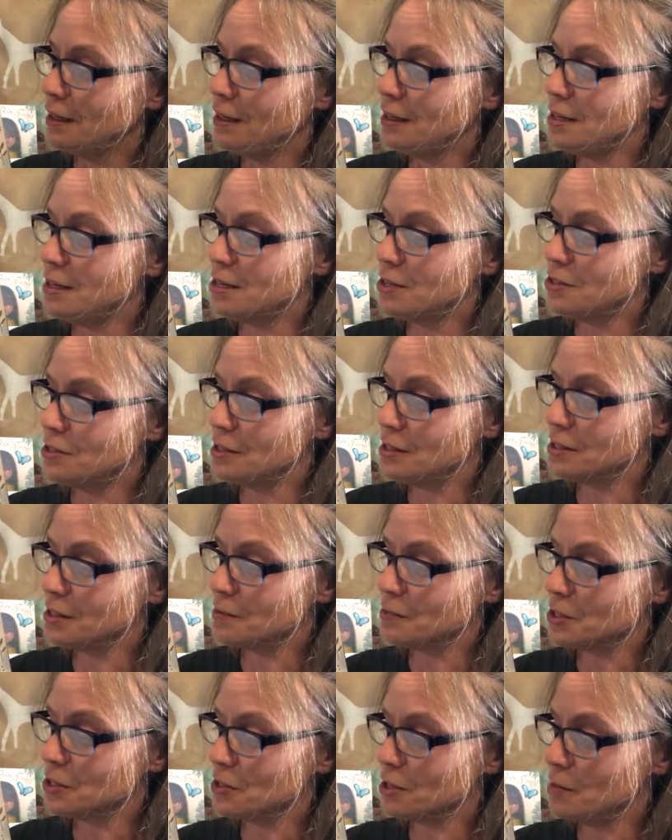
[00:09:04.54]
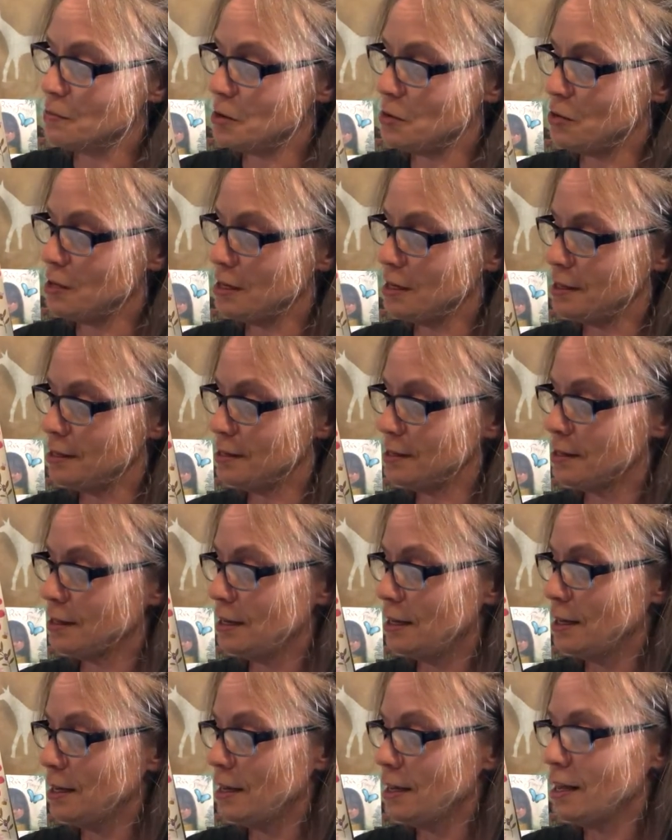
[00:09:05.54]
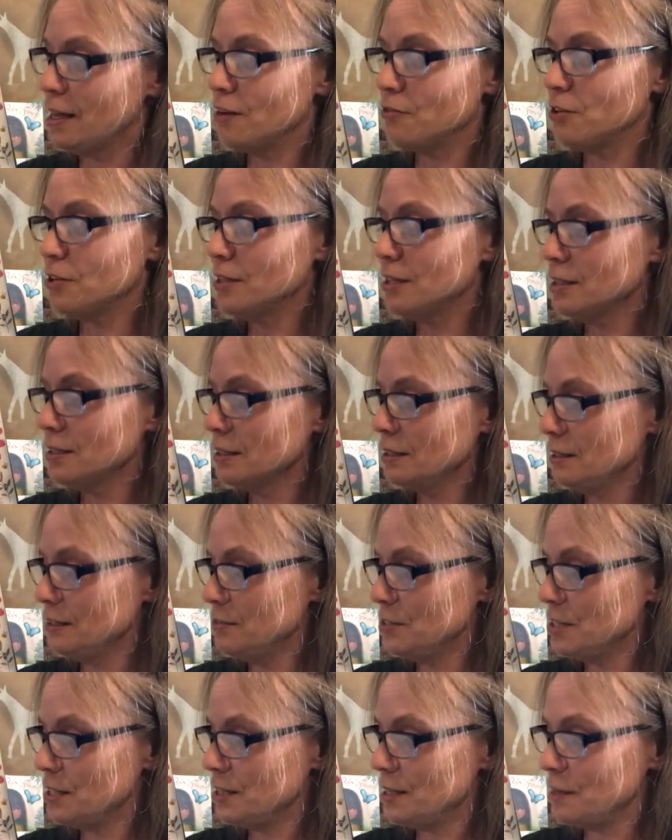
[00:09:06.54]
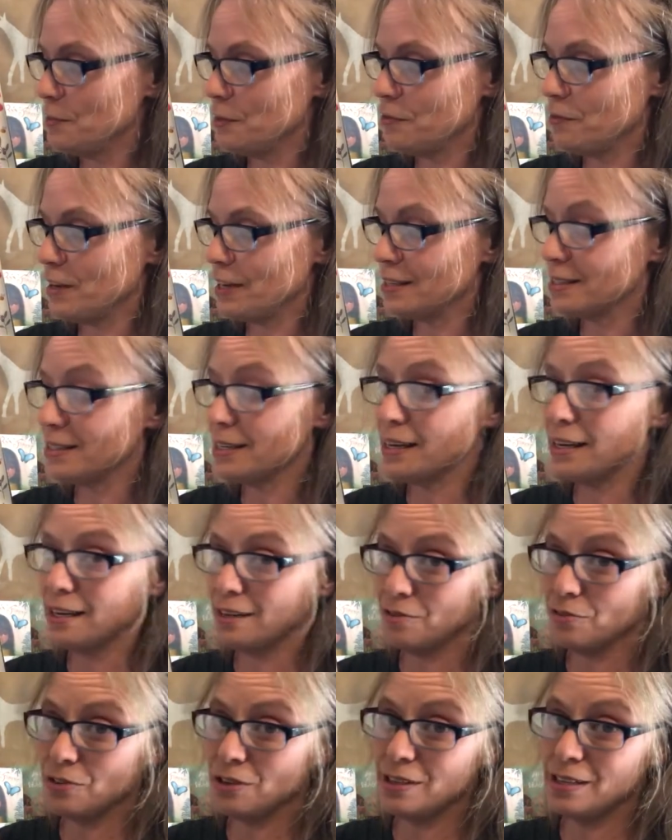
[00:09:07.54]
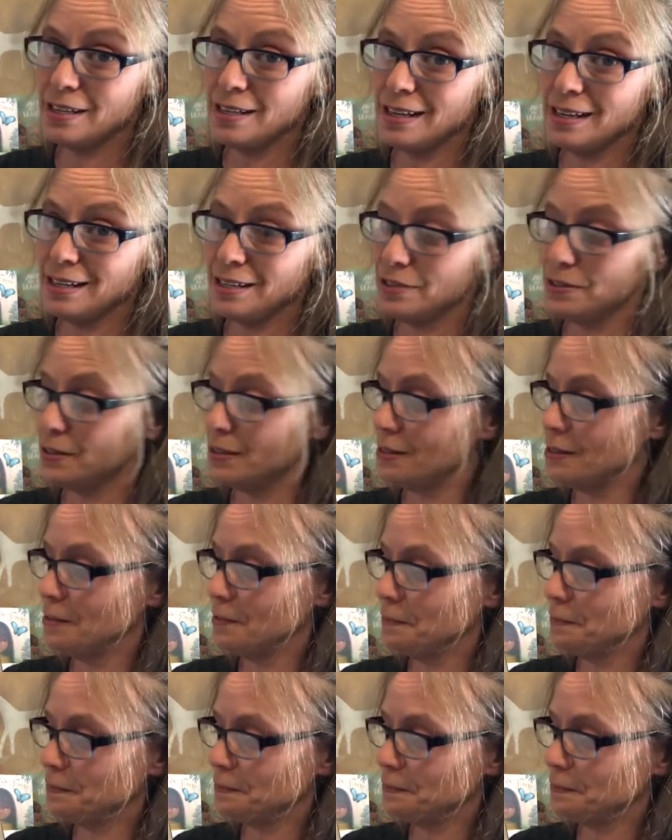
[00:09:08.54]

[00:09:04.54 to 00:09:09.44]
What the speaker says: Ecosystems are communities. Everything that lives in them affects everything else.